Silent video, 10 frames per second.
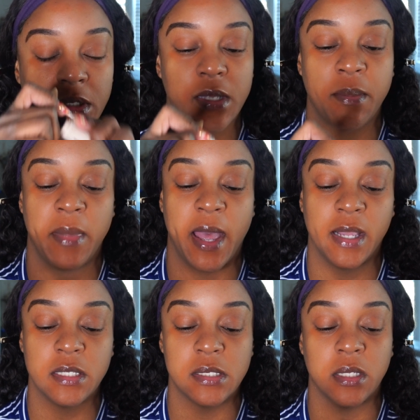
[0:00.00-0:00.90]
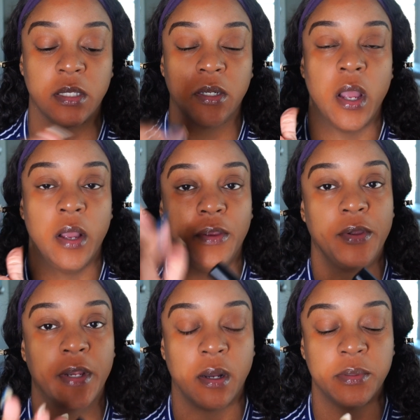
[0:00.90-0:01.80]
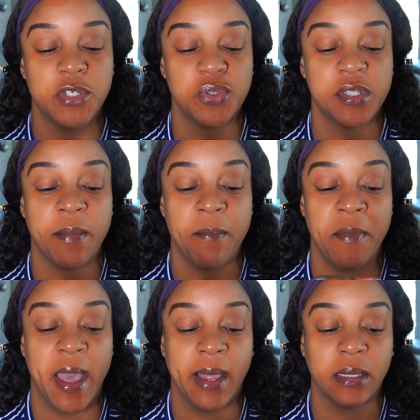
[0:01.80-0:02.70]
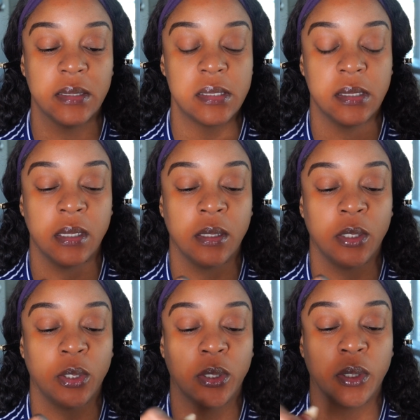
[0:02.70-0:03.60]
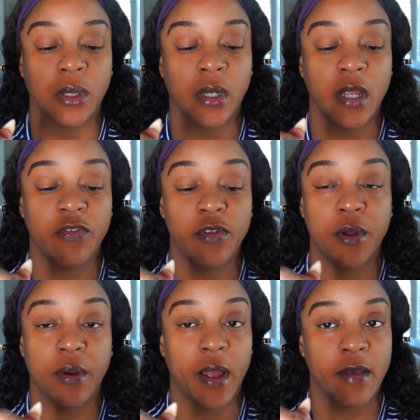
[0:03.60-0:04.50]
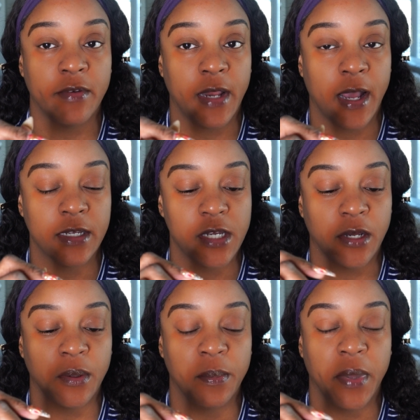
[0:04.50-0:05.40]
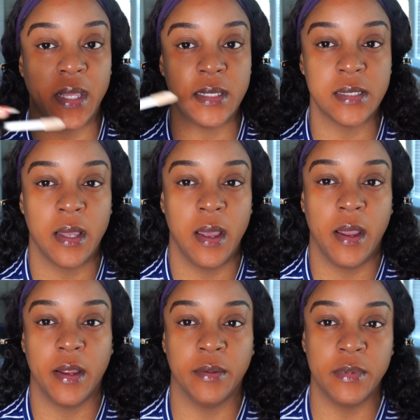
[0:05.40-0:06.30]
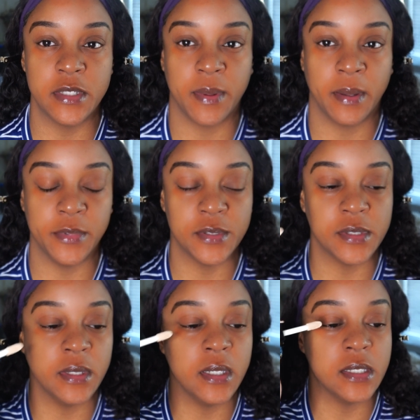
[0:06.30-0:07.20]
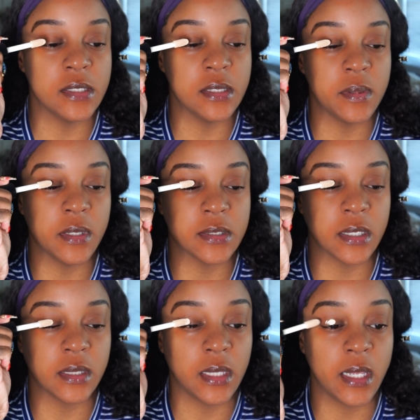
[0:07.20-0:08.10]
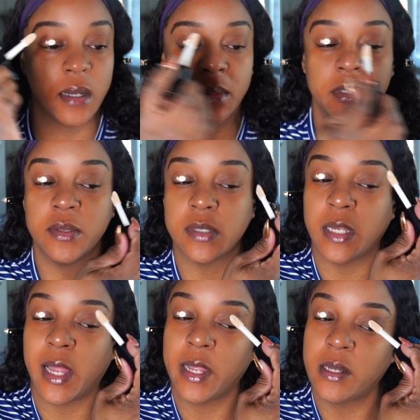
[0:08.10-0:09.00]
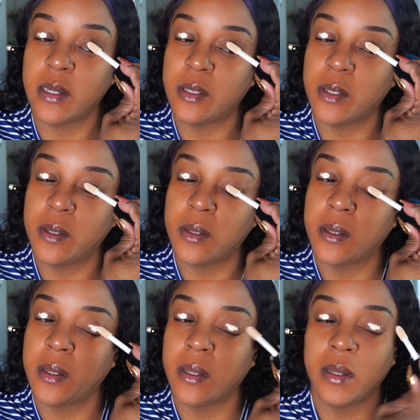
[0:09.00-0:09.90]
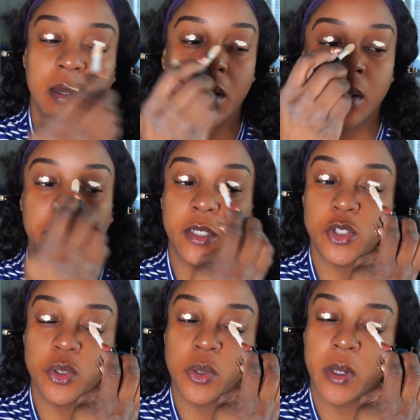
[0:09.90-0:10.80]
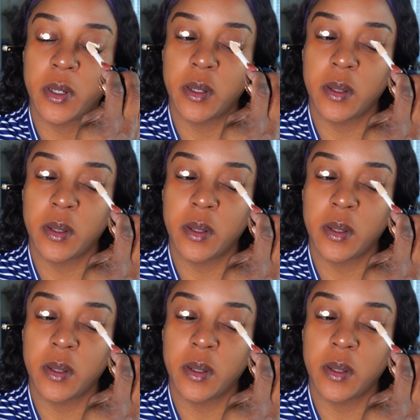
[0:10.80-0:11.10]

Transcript: It's a matte concealer. You can always use a matte concealer if you don't have an eyeshadow base. And the reason why I'm using this is because I think I'm going to use a light color. I'm not sure.